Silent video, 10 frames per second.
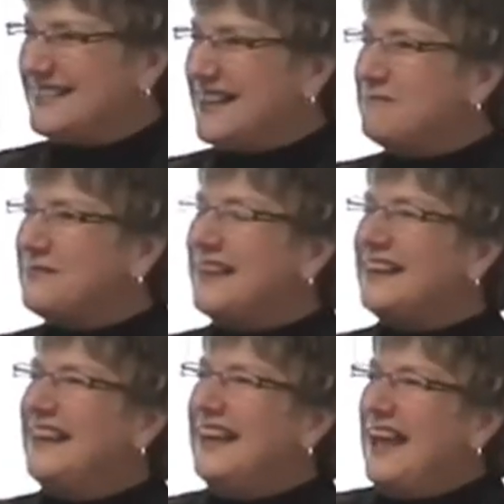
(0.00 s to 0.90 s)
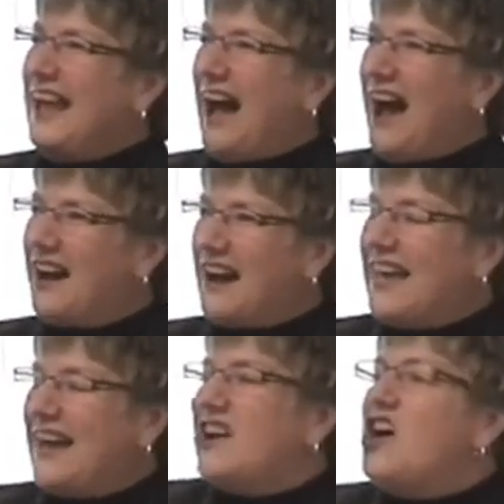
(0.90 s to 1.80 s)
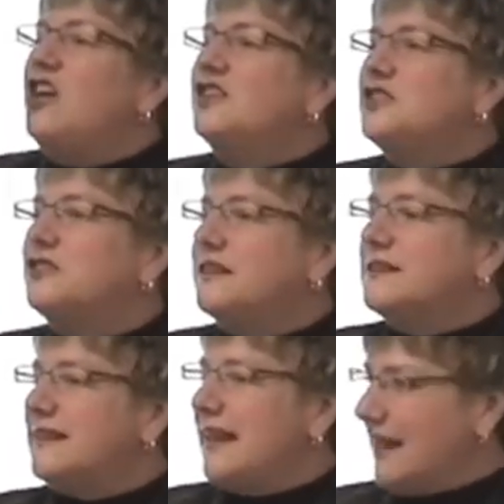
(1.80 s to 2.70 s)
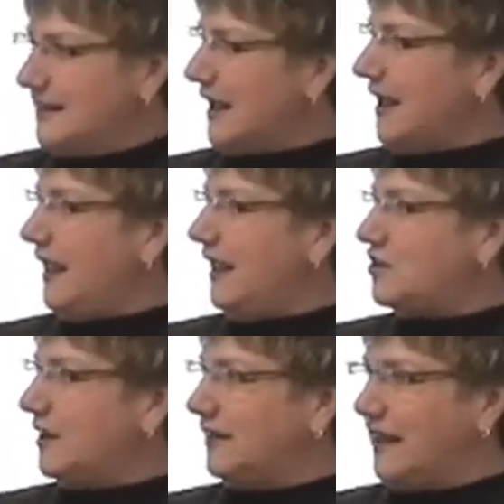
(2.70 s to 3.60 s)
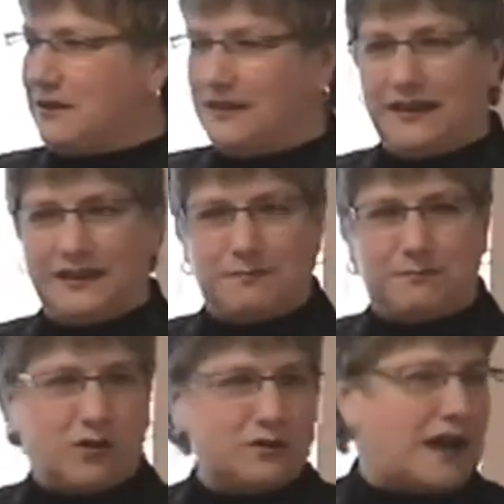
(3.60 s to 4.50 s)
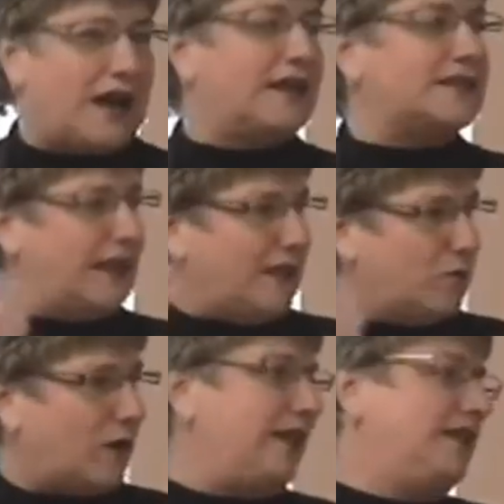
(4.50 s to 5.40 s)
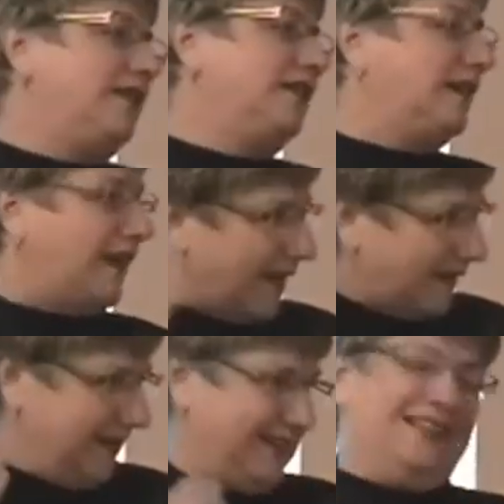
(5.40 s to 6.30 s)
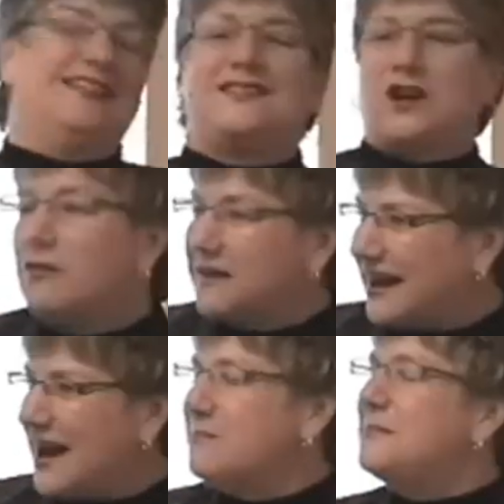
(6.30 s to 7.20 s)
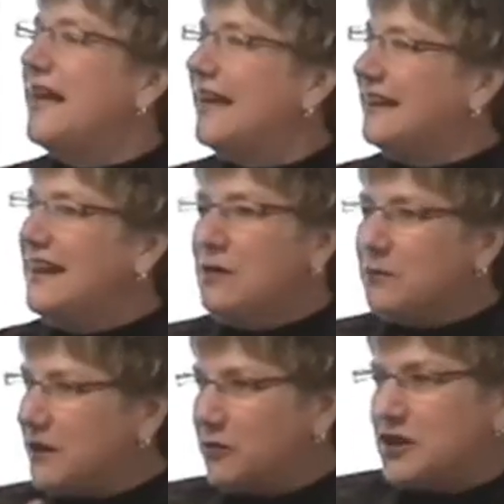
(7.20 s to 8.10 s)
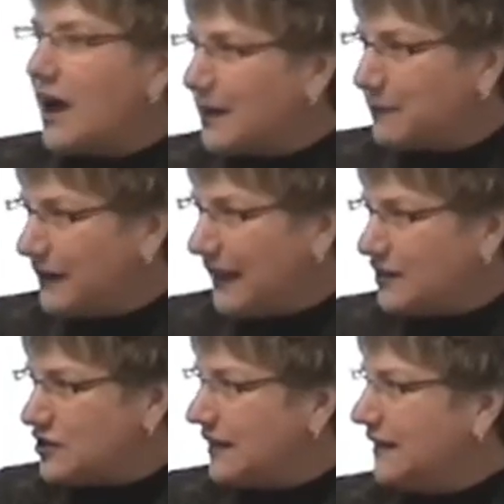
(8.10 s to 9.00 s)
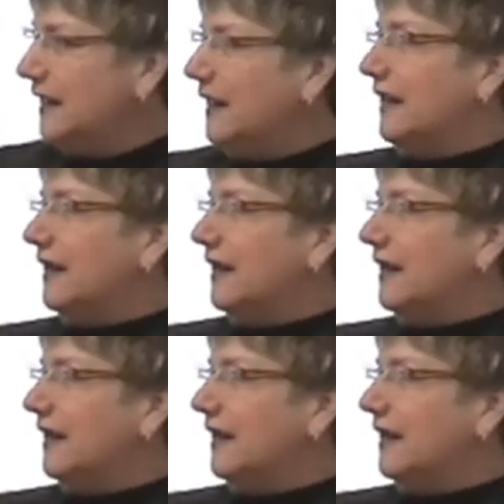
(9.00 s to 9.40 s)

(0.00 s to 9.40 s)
It's something our culture is anti-aging. Everything is Botox and whitener and tone it up. And we don't talk about aging,